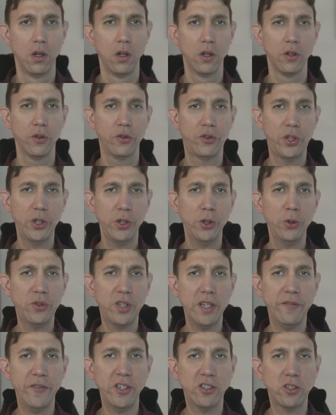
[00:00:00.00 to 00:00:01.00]
2
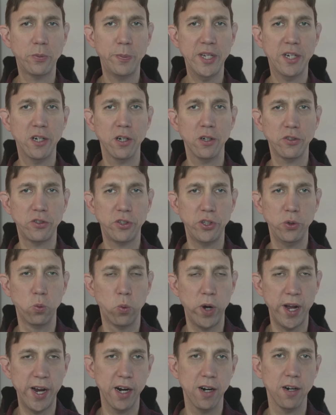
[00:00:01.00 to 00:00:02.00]
TV speakers you
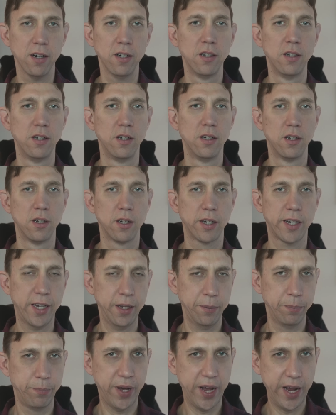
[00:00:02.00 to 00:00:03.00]
wear
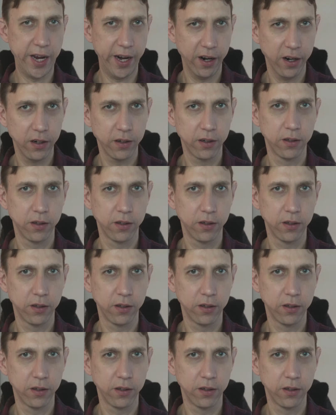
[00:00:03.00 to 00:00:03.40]
can pair,